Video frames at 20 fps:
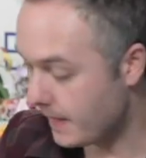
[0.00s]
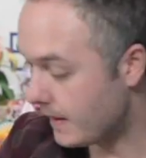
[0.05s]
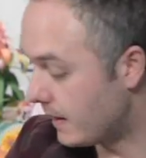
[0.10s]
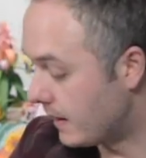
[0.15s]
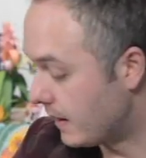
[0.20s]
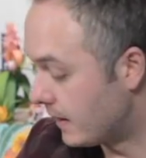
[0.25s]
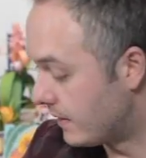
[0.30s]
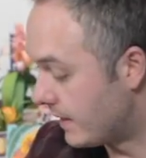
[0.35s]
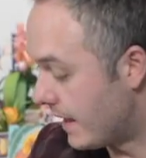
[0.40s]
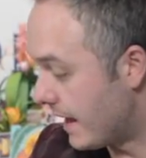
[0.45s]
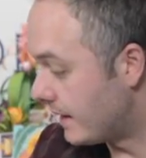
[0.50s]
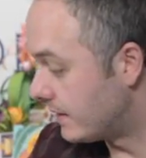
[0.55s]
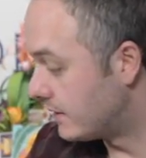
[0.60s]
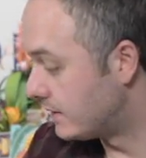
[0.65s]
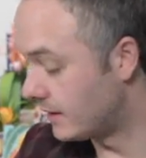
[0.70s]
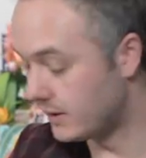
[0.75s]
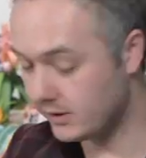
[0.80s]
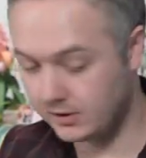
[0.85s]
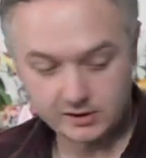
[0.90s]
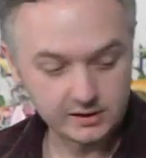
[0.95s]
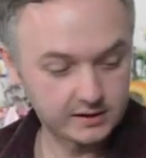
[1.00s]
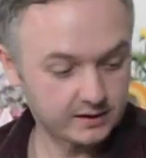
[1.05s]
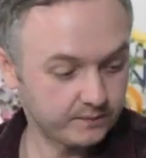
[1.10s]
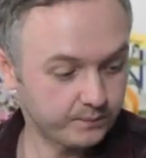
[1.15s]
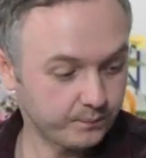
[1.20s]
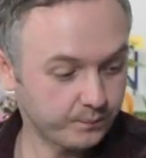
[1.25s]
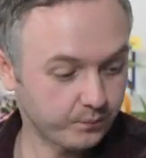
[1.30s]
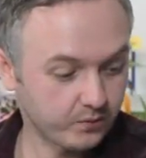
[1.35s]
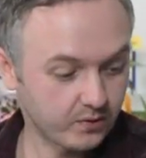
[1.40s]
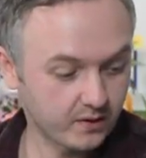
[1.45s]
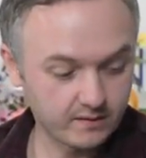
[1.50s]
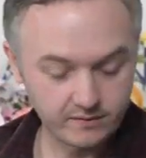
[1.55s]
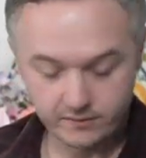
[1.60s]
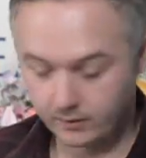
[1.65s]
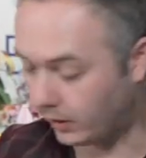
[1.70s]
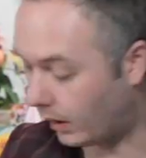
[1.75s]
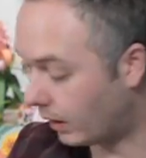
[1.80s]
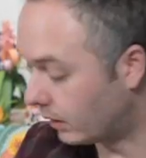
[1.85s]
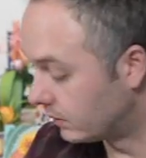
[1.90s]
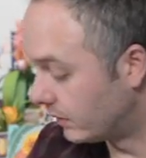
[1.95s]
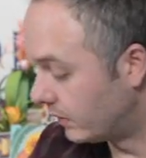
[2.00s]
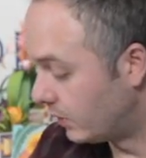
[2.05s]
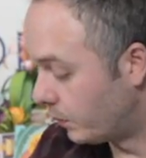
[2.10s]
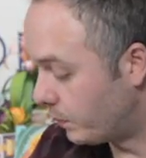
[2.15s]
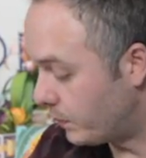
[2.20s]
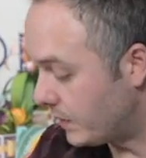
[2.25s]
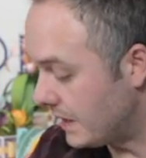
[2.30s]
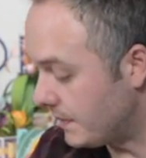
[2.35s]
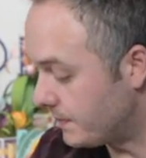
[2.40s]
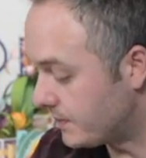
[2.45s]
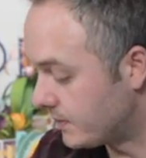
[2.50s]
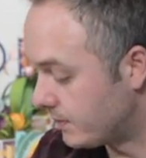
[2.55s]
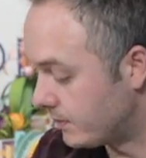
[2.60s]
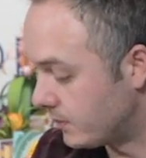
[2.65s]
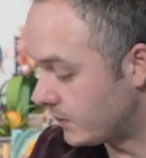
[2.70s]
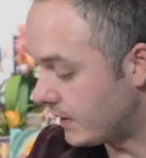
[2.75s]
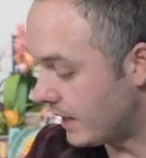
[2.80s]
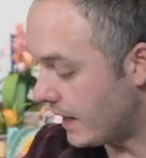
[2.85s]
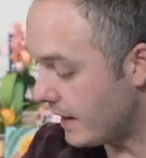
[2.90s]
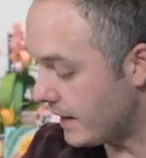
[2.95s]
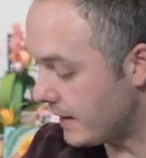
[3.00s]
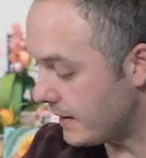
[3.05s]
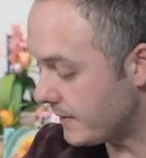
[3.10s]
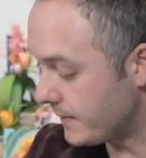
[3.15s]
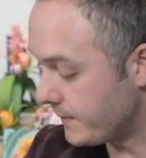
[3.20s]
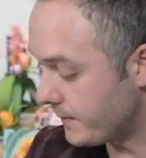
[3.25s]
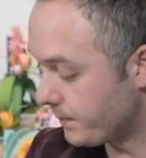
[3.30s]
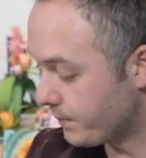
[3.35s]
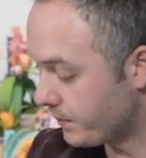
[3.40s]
And that does it for our little Peeps bouquet.